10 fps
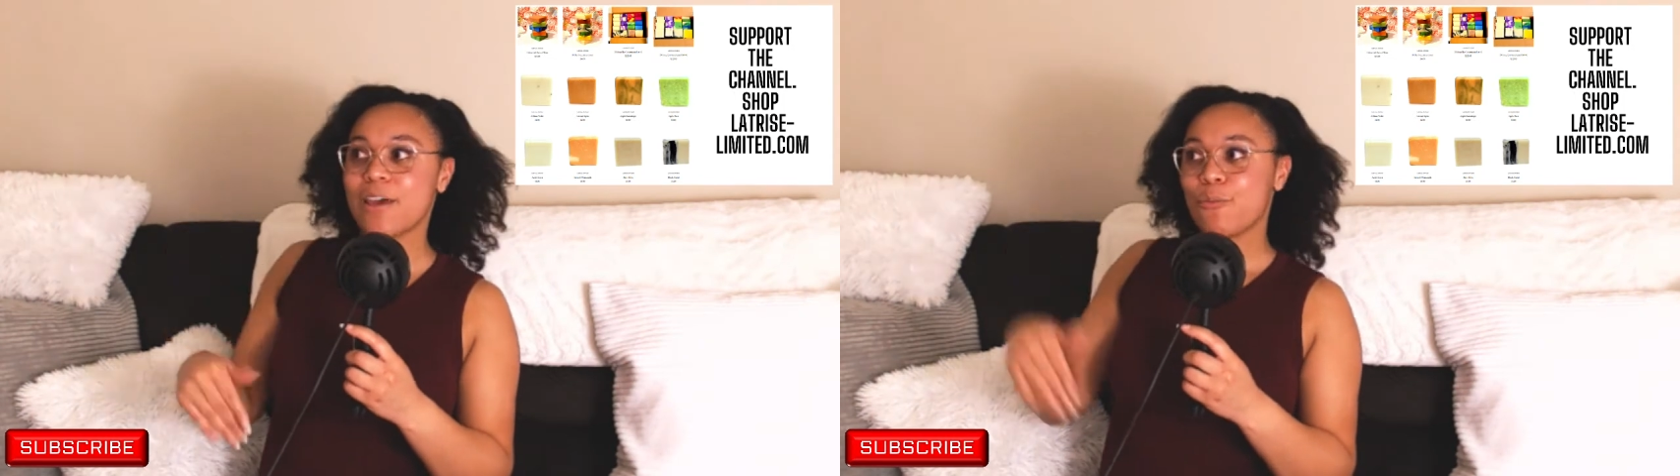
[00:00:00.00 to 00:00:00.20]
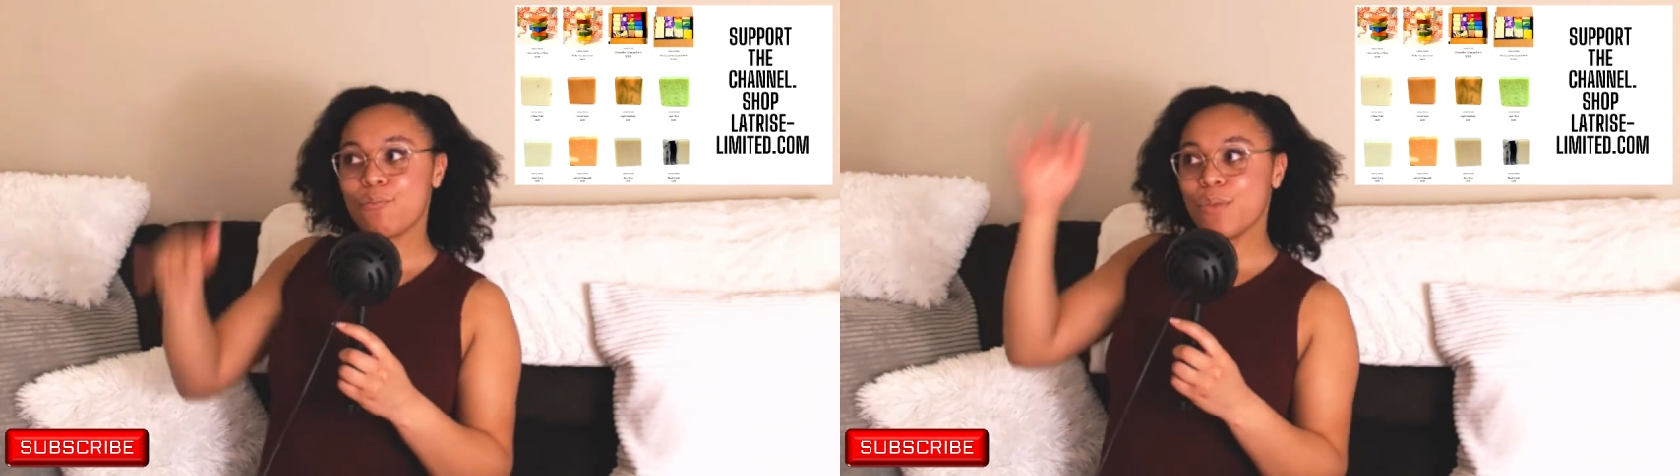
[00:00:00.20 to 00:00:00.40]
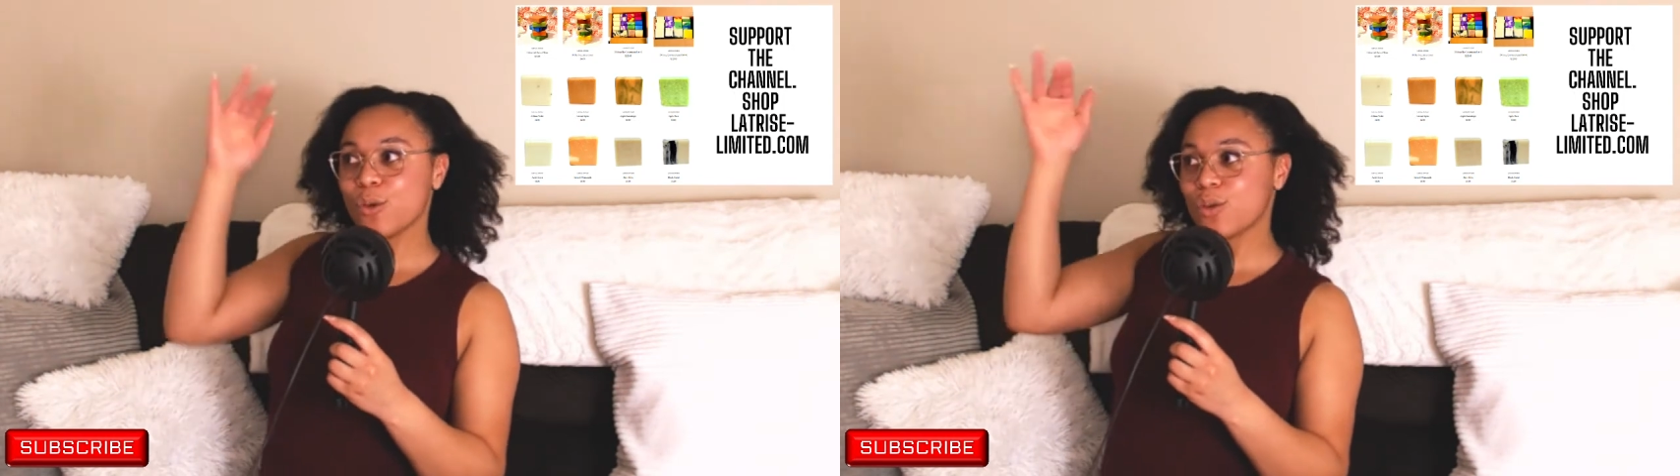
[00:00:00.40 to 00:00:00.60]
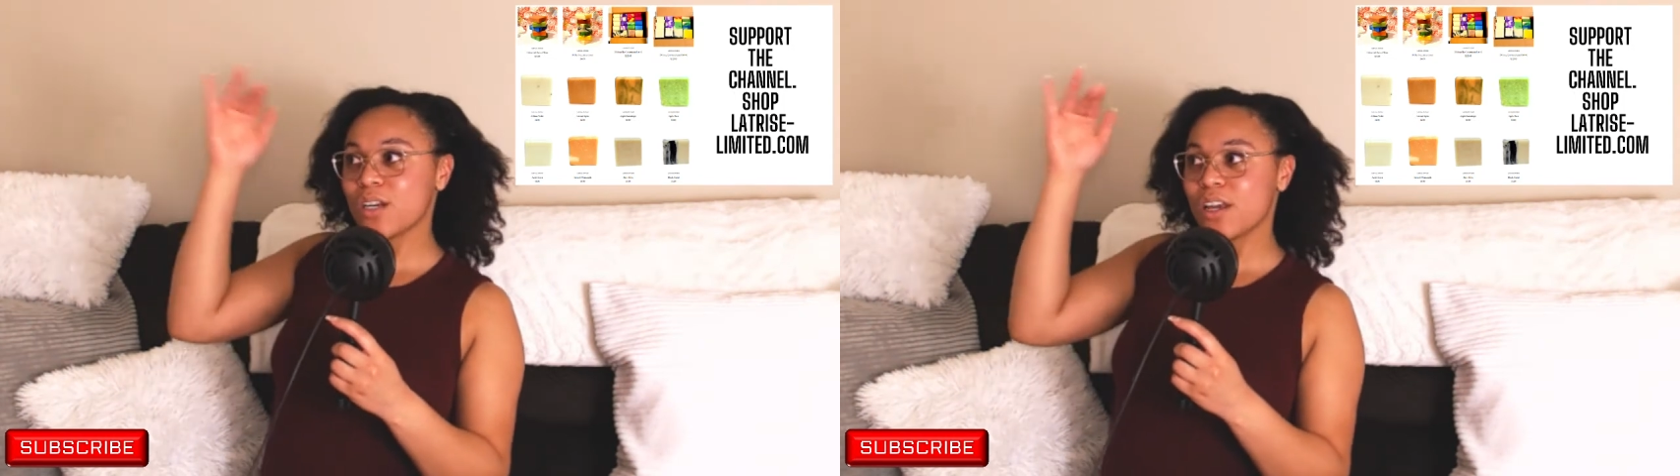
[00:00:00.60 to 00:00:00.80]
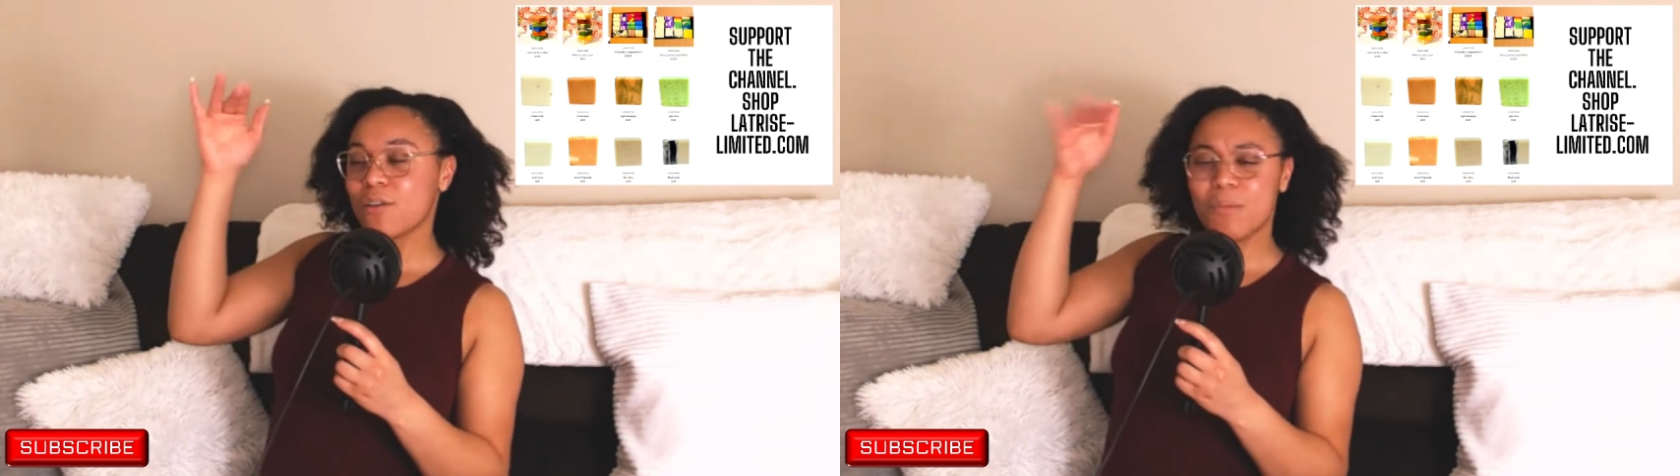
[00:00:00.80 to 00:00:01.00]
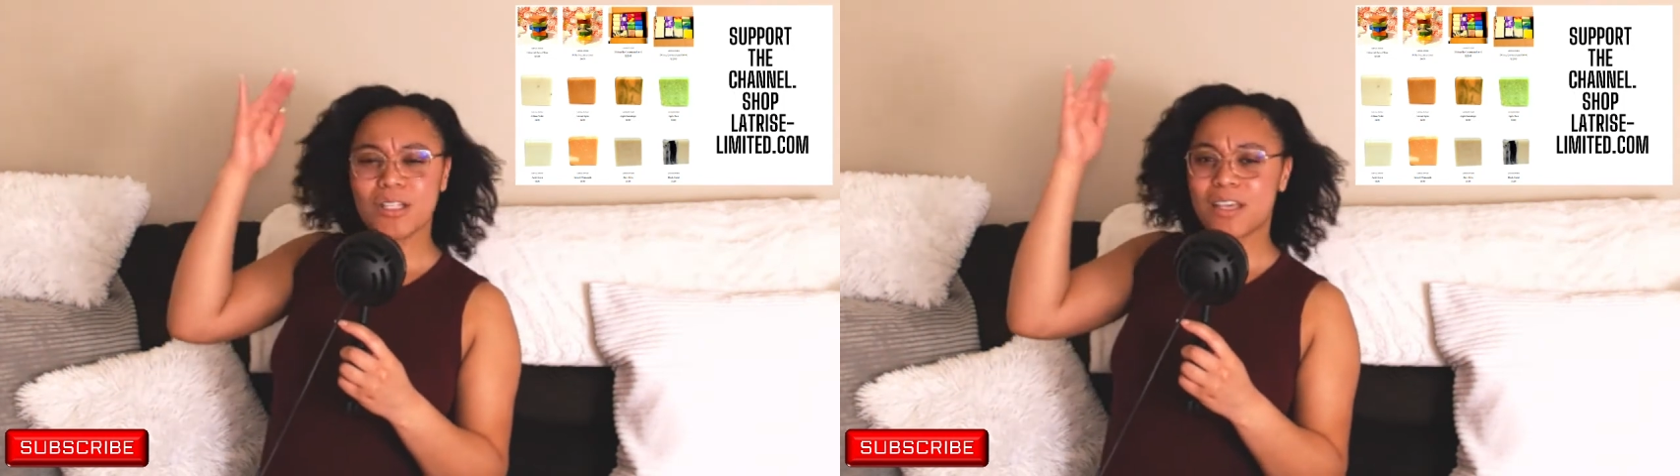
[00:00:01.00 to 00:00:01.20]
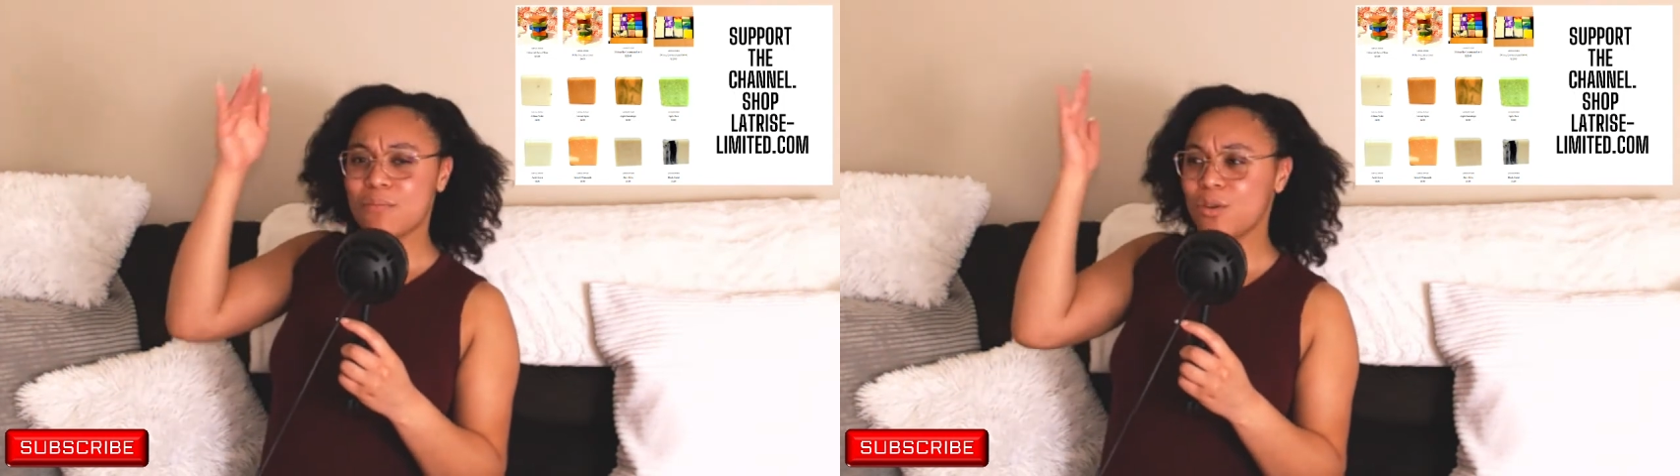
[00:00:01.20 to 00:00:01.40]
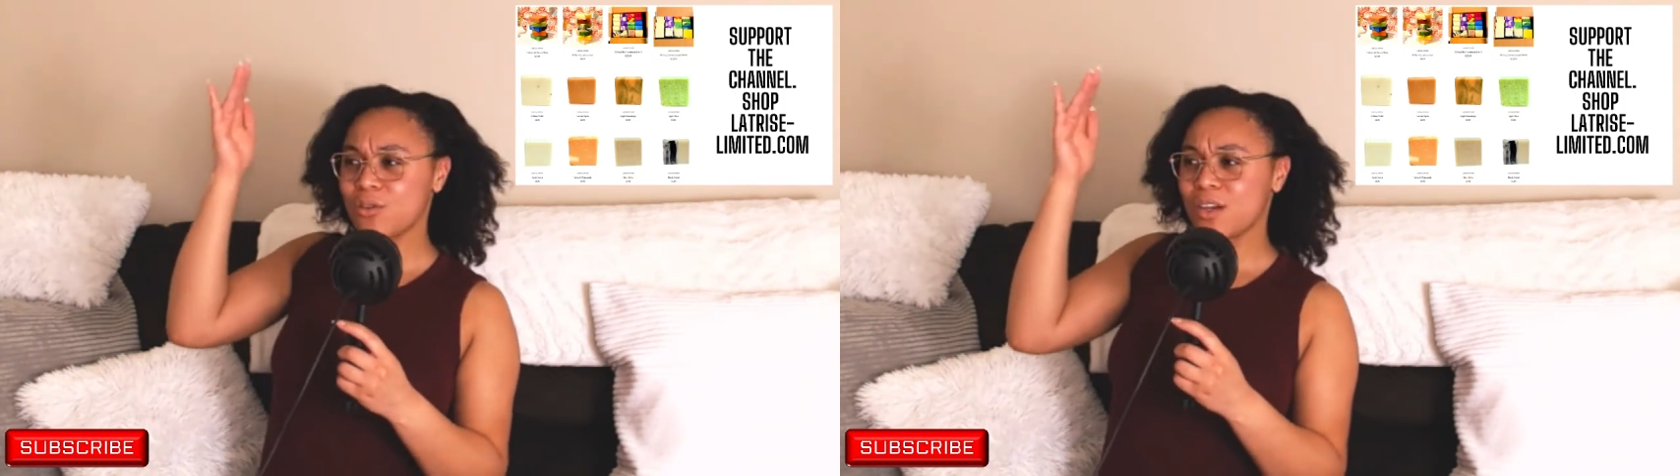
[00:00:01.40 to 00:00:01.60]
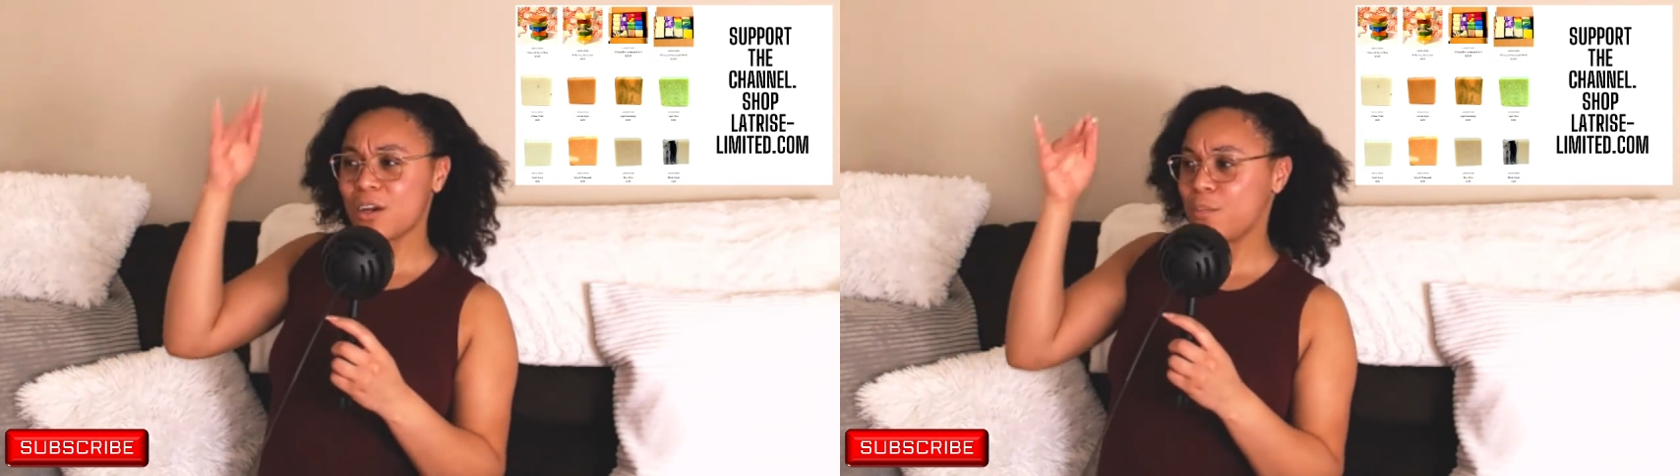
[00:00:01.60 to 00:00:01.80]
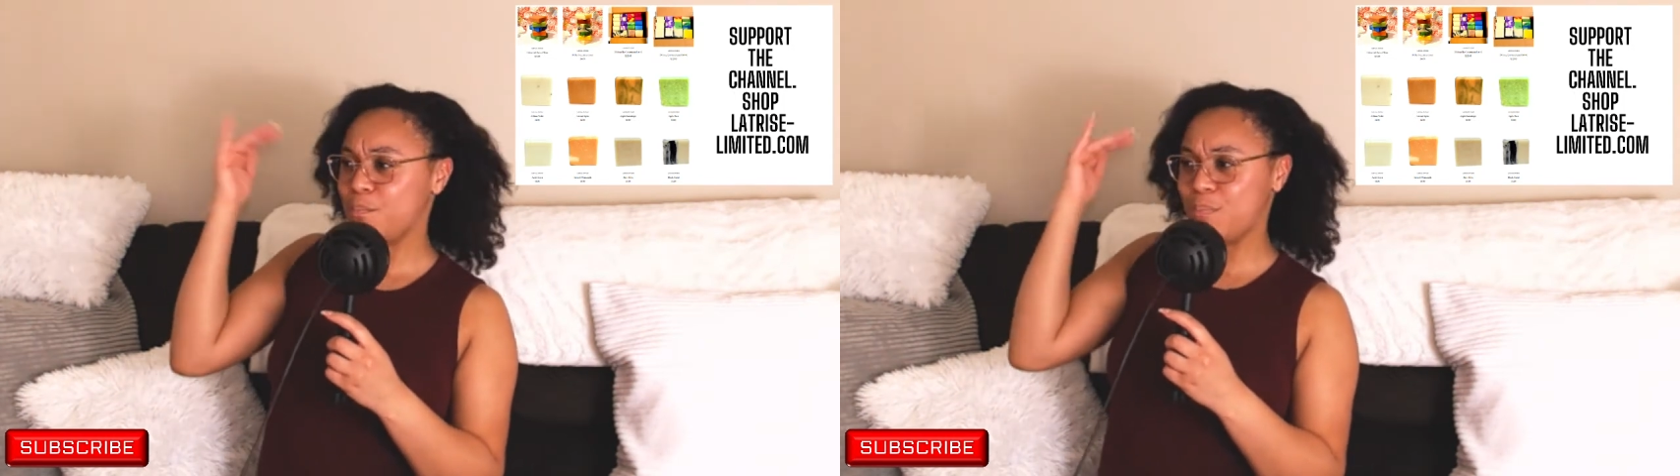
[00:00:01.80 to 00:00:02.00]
millionaire, multimillionaire,